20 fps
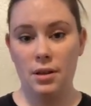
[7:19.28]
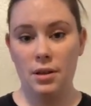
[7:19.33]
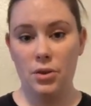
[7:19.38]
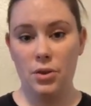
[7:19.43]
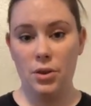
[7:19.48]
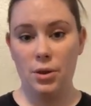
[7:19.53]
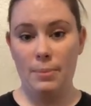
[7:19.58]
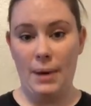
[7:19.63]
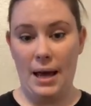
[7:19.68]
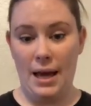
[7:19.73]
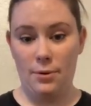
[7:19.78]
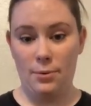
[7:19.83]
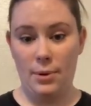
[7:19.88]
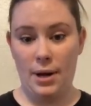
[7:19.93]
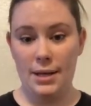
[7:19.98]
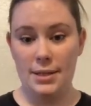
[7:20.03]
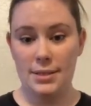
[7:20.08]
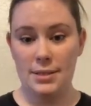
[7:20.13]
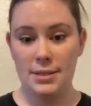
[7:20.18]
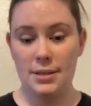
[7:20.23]
the back
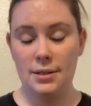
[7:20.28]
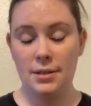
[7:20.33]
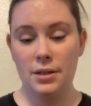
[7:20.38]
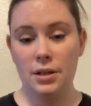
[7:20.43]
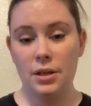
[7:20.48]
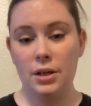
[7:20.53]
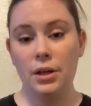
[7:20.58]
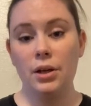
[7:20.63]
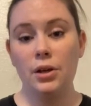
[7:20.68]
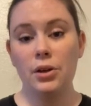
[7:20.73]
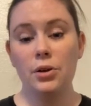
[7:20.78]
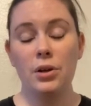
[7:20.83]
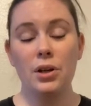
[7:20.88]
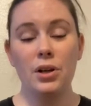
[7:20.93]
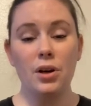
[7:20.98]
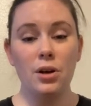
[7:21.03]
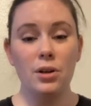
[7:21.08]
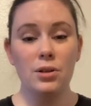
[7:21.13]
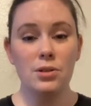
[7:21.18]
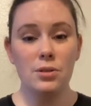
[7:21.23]
rise. You can
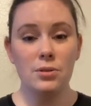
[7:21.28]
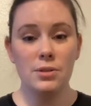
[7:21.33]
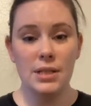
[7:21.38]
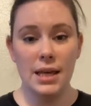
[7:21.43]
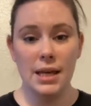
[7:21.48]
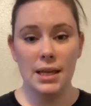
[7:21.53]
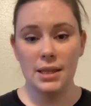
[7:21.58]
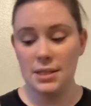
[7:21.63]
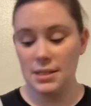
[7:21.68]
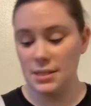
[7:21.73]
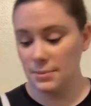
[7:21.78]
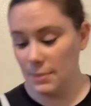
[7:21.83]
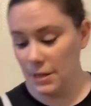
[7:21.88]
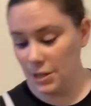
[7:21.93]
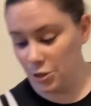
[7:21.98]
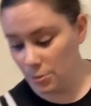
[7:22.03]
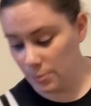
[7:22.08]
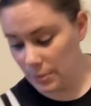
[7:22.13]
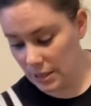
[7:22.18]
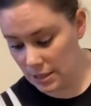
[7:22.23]
also take this
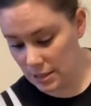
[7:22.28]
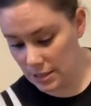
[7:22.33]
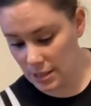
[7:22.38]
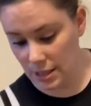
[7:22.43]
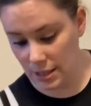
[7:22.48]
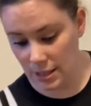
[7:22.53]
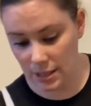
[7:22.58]
measurement